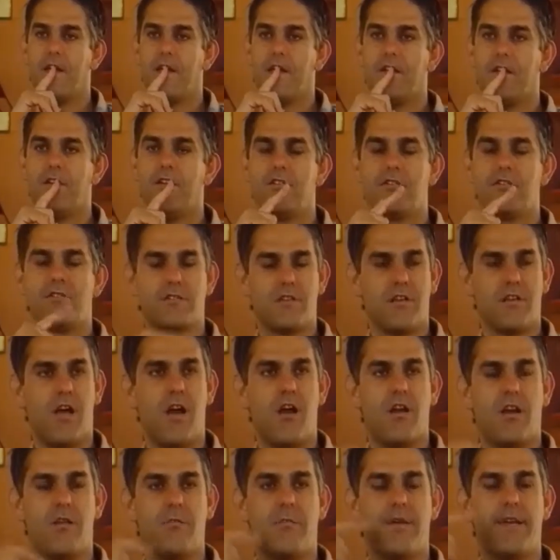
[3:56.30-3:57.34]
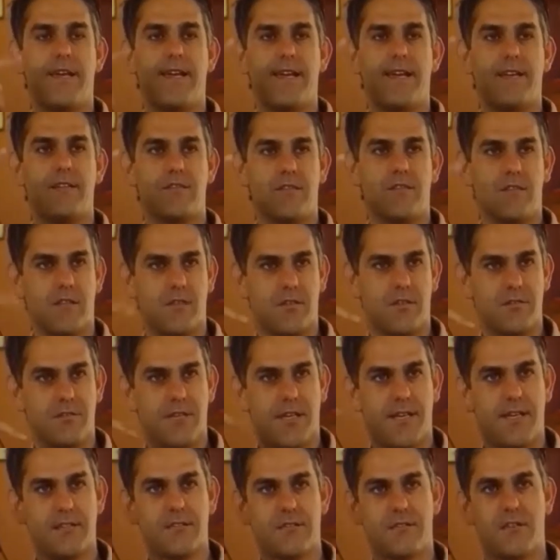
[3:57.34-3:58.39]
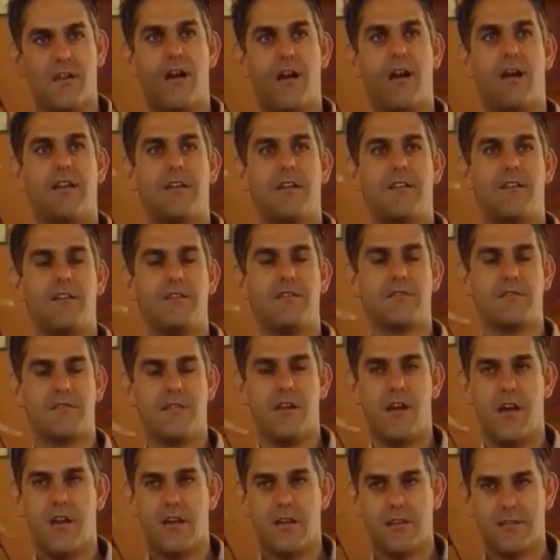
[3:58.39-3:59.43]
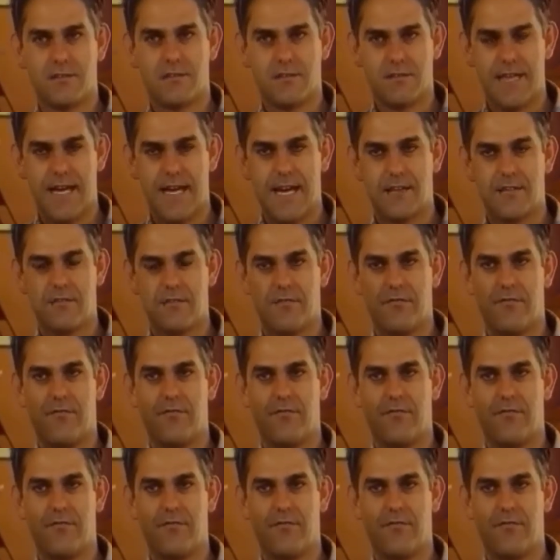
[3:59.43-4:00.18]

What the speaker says: You slowly begin to lose insight. You slowly start